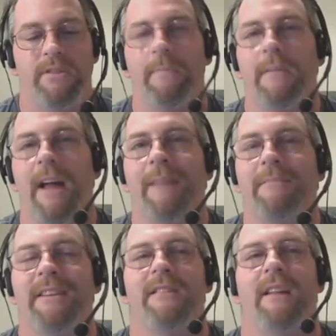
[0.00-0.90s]

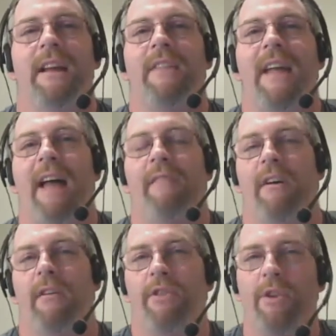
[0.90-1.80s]
Sometimes it's like they have
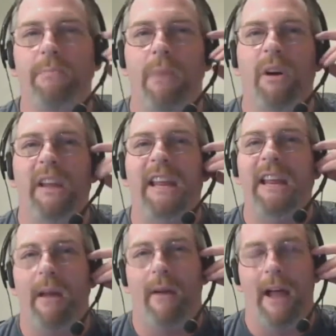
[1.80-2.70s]
a third-party
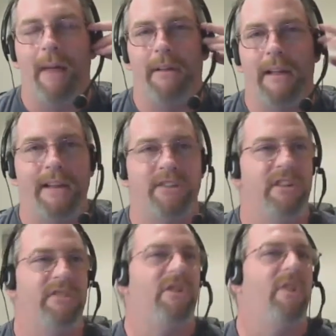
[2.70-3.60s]
email
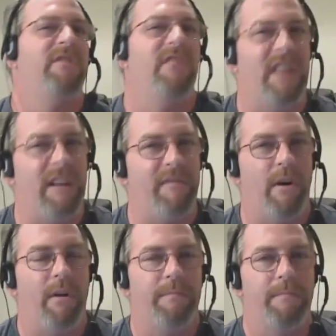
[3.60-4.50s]
application installed as the
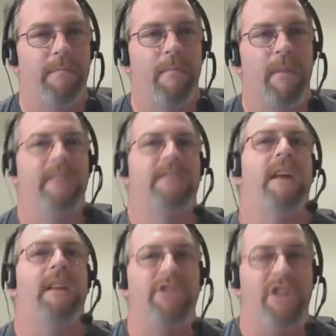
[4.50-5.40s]
default
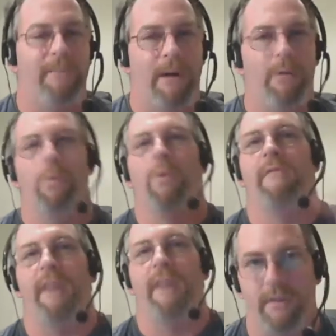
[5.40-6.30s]
instead of Gmail,
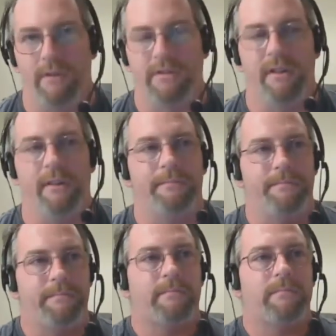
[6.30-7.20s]
or vice versa.
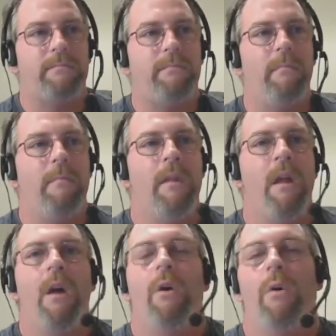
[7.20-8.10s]

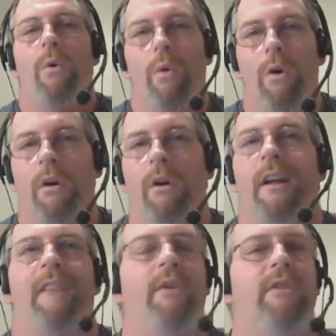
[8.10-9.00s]
Or
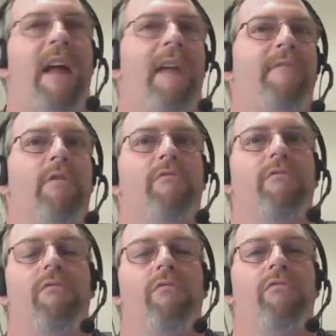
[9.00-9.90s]
if you just have
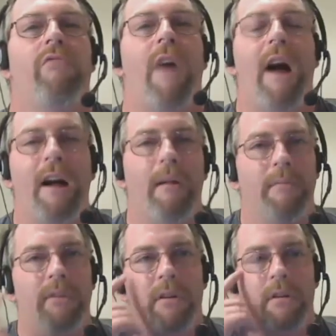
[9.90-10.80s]
your
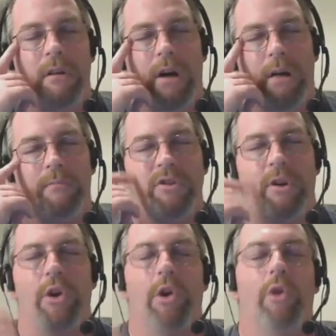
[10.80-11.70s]

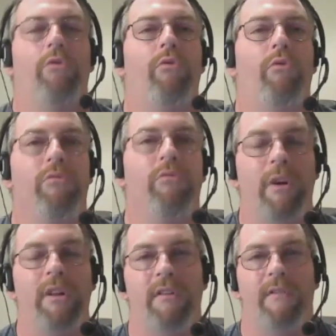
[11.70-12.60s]
your
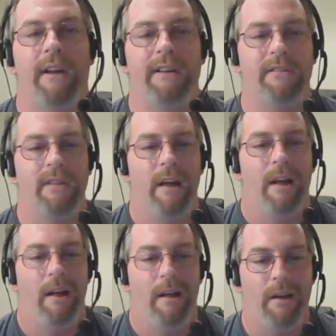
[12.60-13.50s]
rooted device,
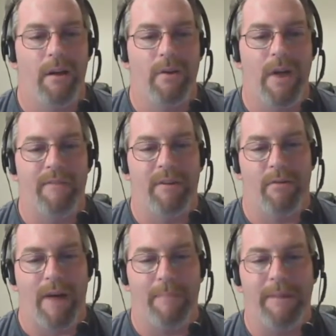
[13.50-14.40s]
you have a
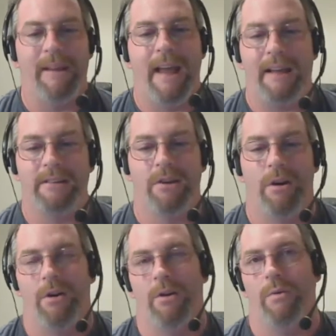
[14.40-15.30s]
crappy
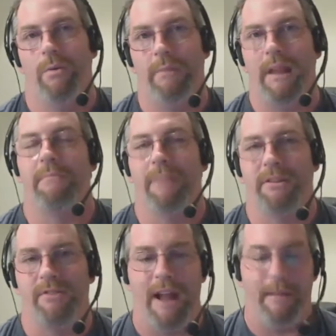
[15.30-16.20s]
NASCAR or
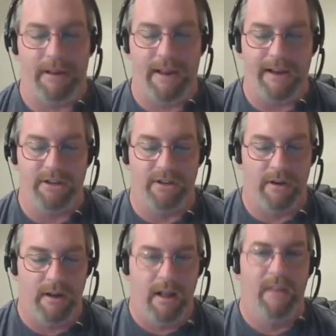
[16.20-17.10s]
Blockbuster
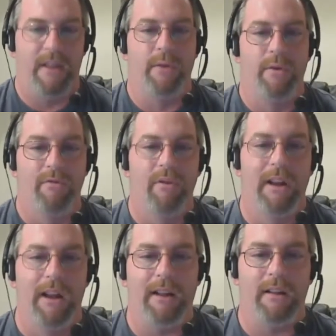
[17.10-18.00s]
application that you would
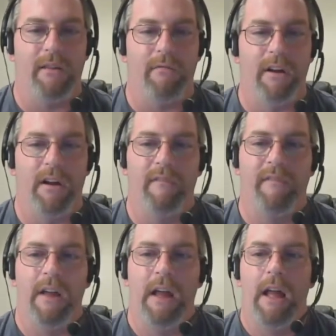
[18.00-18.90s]
really like to get rid
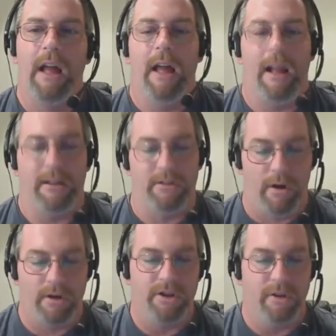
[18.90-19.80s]
of. As
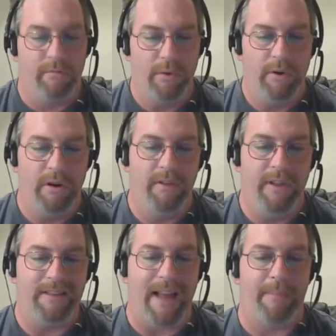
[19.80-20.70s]
long as you're rooted,
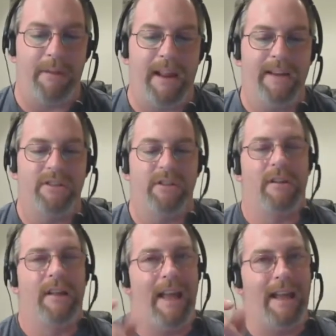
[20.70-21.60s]
this
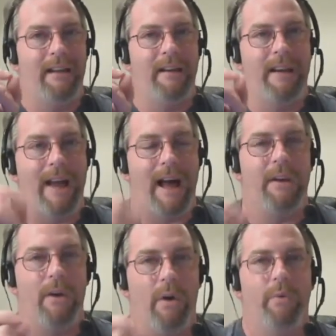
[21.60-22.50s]
application can
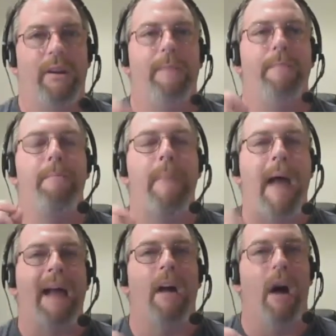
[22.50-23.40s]
not only
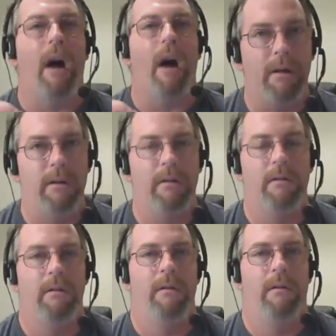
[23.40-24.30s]
back up
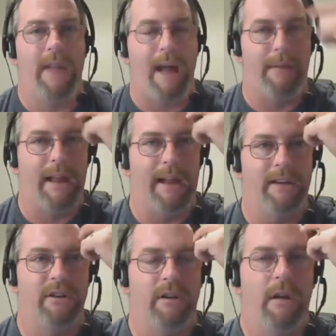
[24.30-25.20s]
the
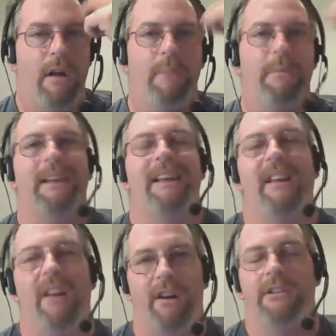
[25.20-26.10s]
application, but it
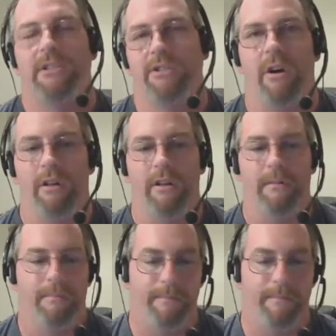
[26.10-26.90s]
can uninstall it.